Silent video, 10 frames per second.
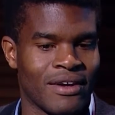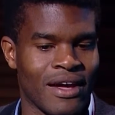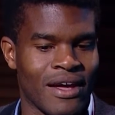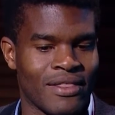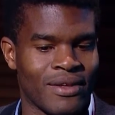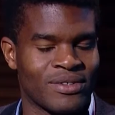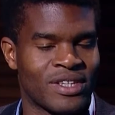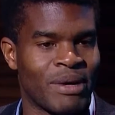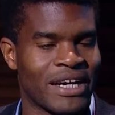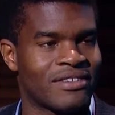And those
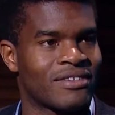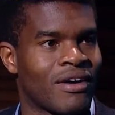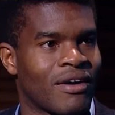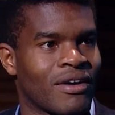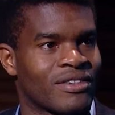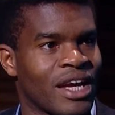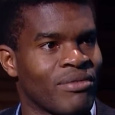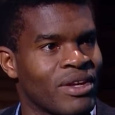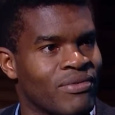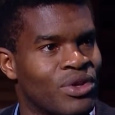debates are
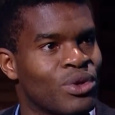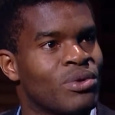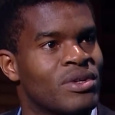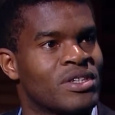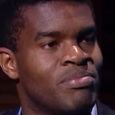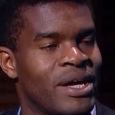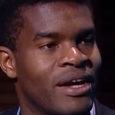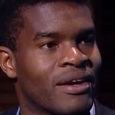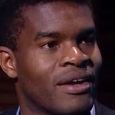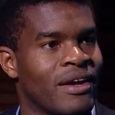generally viewed as
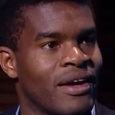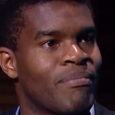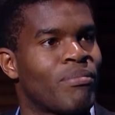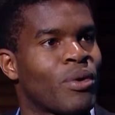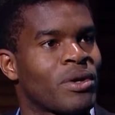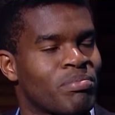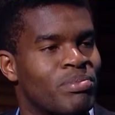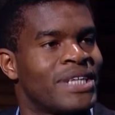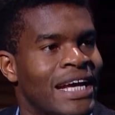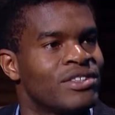being important
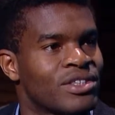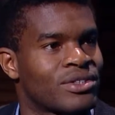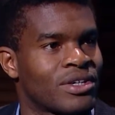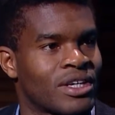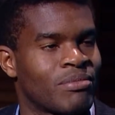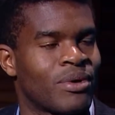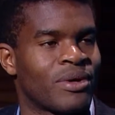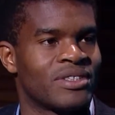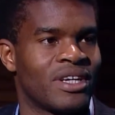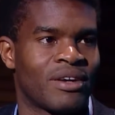potential turning
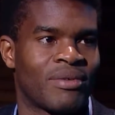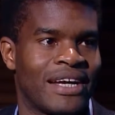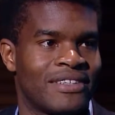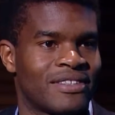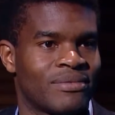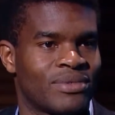points in a race.